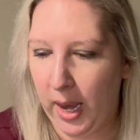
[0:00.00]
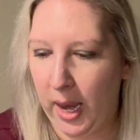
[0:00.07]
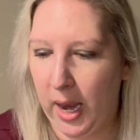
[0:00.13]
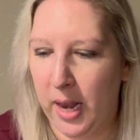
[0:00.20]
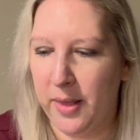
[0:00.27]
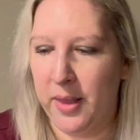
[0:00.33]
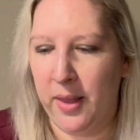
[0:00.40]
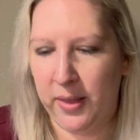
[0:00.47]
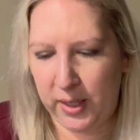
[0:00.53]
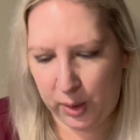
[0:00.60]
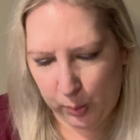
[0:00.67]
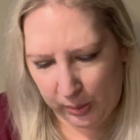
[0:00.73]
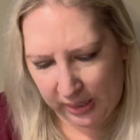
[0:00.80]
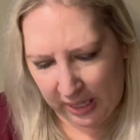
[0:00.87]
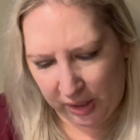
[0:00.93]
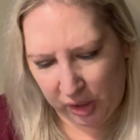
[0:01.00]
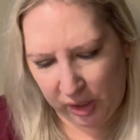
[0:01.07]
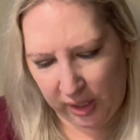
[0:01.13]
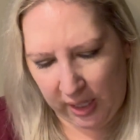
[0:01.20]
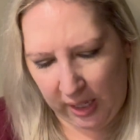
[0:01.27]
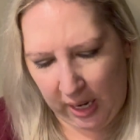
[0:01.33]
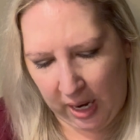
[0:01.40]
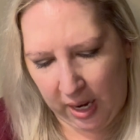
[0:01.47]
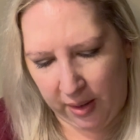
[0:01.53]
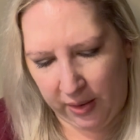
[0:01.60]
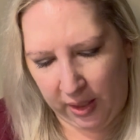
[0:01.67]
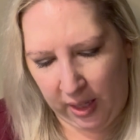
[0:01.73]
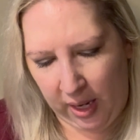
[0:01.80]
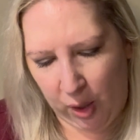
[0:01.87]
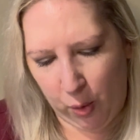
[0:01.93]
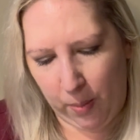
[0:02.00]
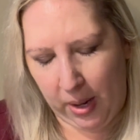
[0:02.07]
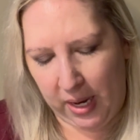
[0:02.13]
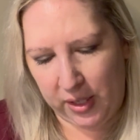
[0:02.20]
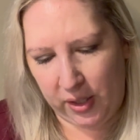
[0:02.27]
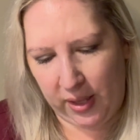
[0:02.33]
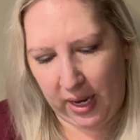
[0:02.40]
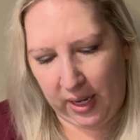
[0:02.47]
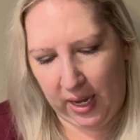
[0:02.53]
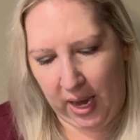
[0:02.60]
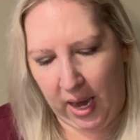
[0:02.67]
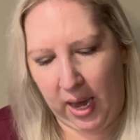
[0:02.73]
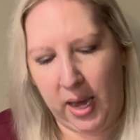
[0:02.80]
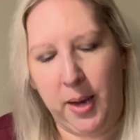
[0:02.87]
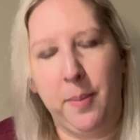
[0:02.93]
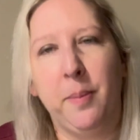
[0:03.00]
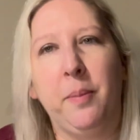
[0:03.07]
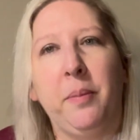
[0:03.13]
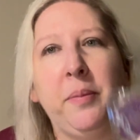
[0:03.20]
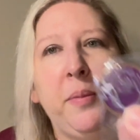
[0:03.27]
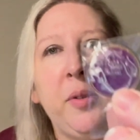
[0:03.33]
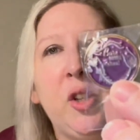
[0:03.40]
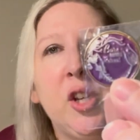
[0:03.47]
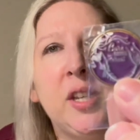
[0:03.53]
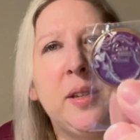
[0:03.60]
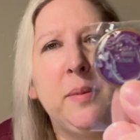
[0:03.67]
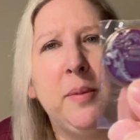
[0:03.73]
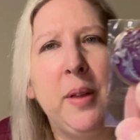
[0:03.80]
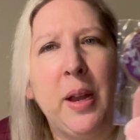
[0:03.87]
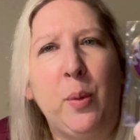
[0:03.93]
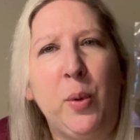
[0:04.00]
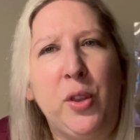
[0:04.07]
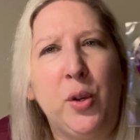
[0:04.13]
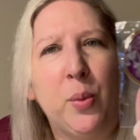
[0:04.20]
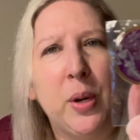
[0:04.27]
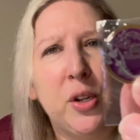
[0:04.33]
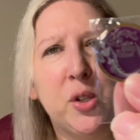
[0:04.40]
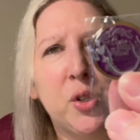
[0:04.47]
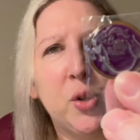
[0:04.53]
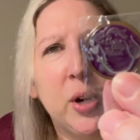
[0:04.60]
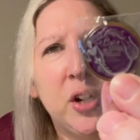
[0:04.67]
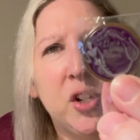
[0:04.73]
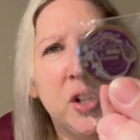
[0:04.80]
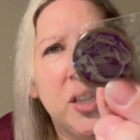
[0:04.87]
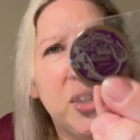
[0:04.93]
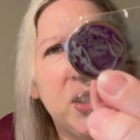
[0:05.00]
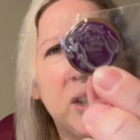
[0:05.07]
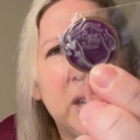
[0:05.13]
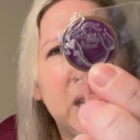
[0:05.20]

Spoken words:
And then this was actually the needle minder that came just like with your registration, just